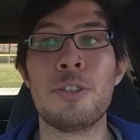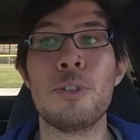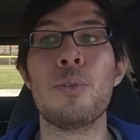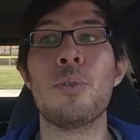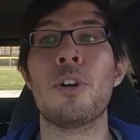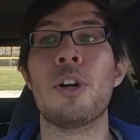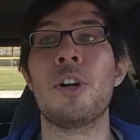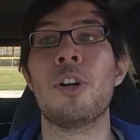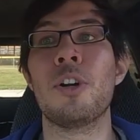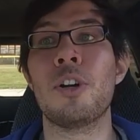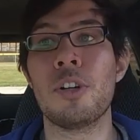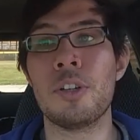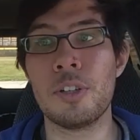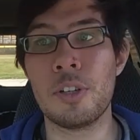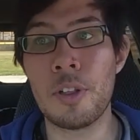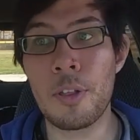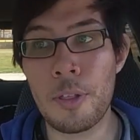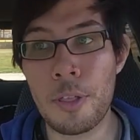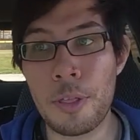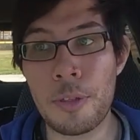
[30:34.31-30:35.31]
to
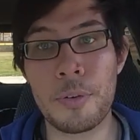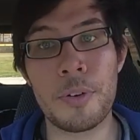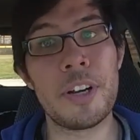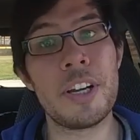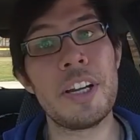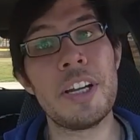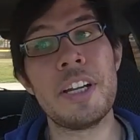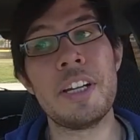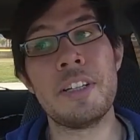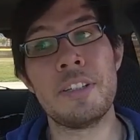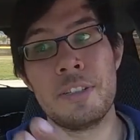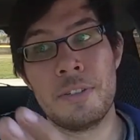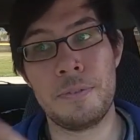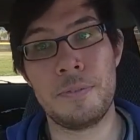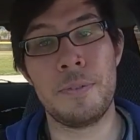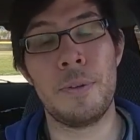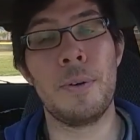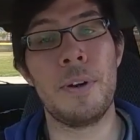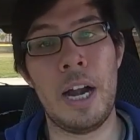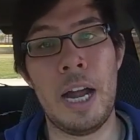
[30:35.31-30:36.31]
earn 3 to
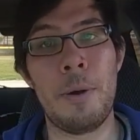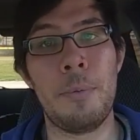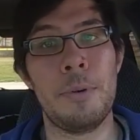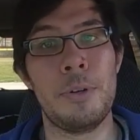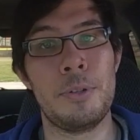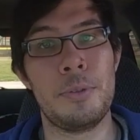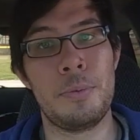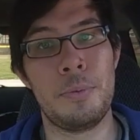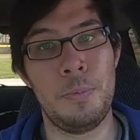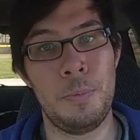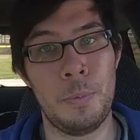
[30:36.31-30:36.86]
4 hours